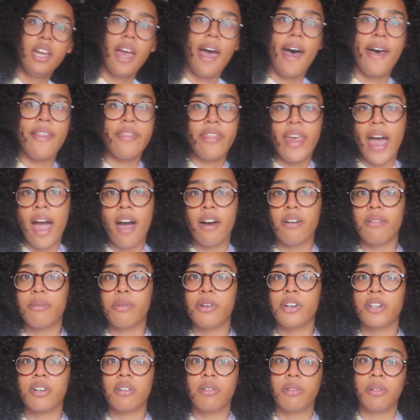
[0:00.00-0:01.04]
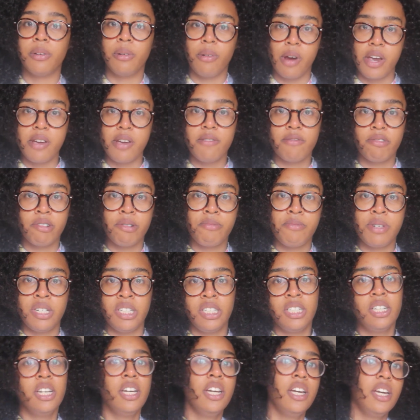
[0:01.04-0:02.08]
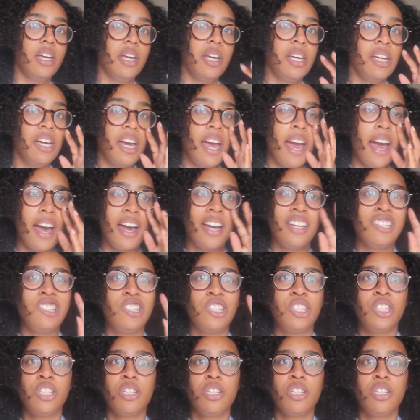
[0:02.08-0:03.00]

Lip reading: and that worked great for me. It had